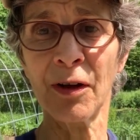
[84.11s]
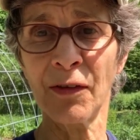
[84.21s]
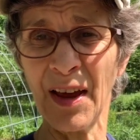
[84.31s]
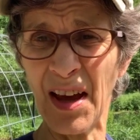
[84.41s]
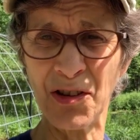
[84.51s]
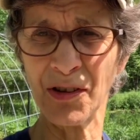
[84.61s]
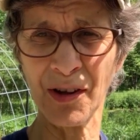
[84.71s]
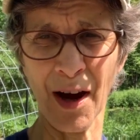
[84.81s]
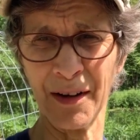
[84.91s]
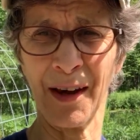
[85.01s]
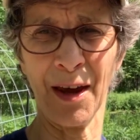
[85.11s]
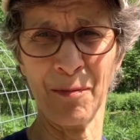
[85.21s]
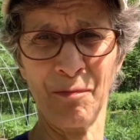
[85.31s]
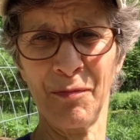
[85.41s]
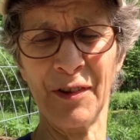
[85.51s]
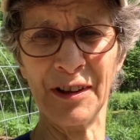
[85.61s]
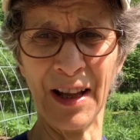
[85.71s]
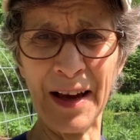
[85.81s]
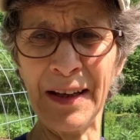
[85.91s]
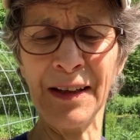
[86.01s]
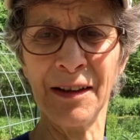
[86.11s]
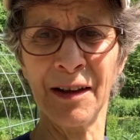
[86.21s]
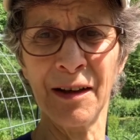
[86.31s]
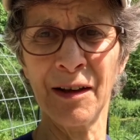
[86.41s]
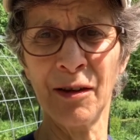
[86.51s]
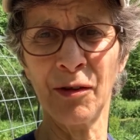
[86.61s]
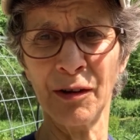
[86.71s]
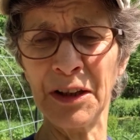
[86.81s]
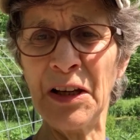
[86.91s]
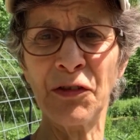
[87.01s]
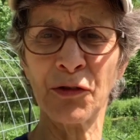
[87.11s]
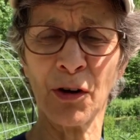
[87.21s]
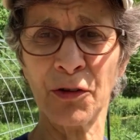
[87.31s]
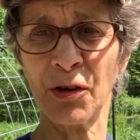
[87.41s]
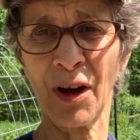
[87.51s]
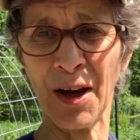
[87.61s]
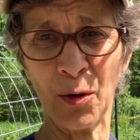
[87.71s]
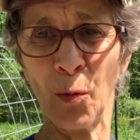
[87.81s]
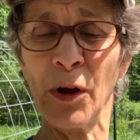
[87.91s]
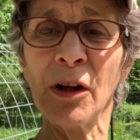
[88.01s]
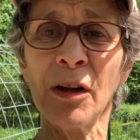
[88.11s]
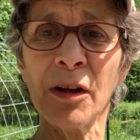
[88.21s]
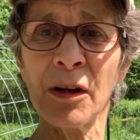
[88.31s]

The edges kind of get light, the leaves start to kind of wilt.